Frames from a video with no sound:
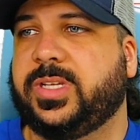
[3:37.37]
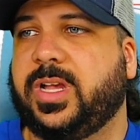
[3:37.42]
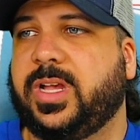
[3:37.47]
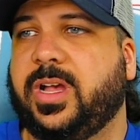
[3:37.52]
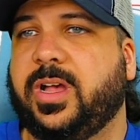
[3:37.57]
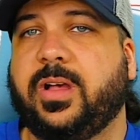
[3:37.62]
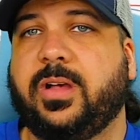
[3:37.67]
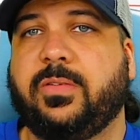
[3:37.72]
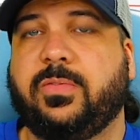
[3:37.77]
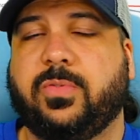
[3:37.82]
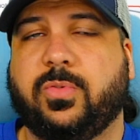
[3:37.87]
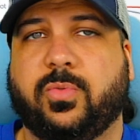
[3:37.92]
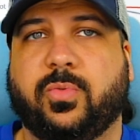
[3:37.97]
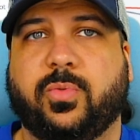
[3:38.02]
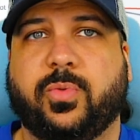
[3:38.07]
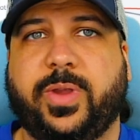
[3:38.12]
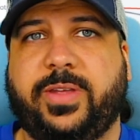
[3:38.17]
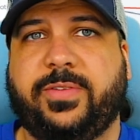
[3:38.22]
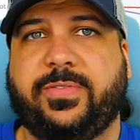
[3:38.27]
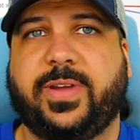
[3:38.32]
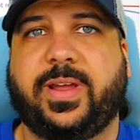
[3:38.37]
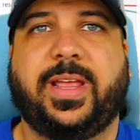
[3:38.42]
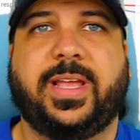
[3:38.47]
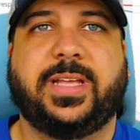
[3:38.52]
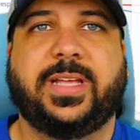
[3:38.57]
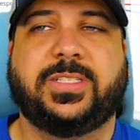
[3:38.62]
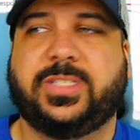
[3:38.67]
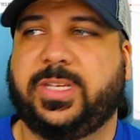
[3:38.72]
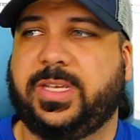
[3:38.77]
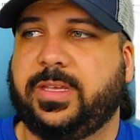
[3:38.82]
of
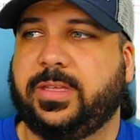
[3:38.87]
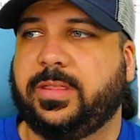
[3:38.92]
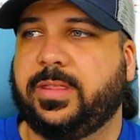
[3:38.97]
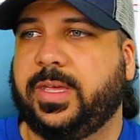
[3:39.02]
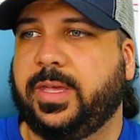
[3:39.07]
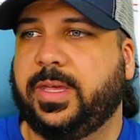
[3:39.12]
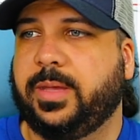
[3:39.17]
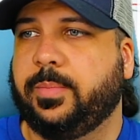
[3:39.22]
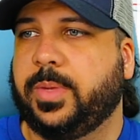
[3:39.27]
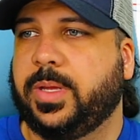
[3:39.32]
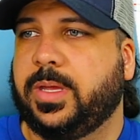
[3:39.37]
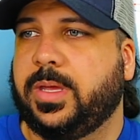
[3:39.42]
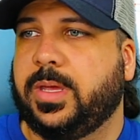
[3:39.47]
refinancing them.